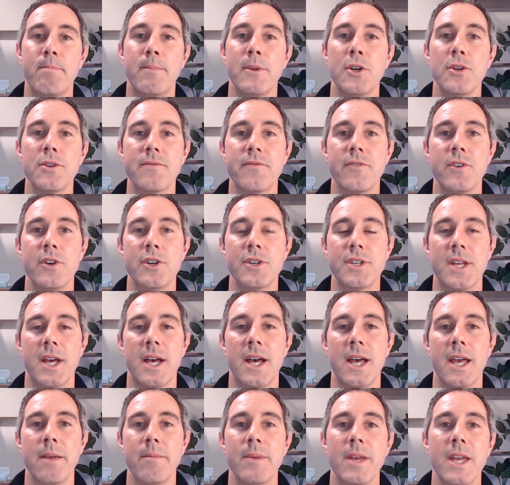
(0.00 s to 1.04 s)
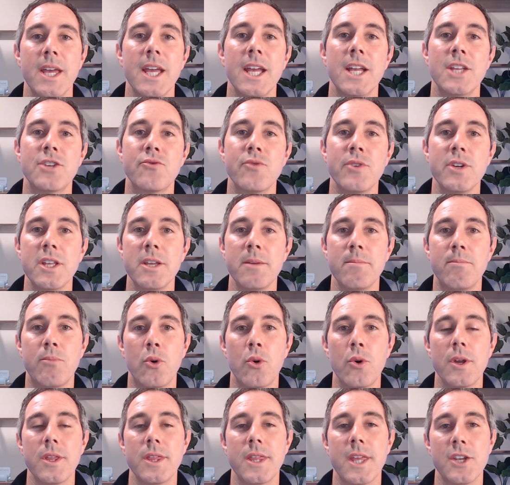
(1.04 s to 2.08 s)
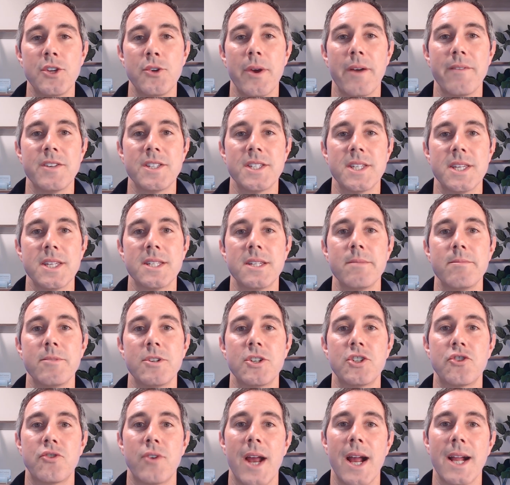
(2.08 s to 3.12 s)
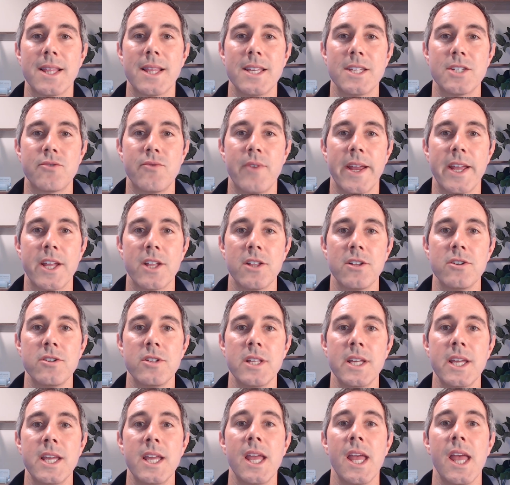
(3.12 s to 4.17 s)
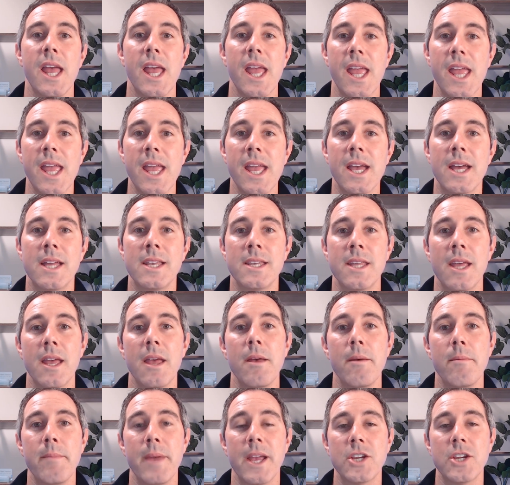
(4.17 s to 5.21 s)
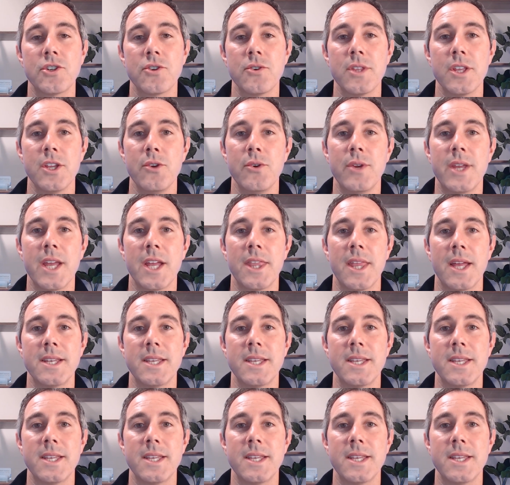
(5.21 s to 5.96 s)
bills for your time, it's really important that you have a system to track this regularly and make sure that you get that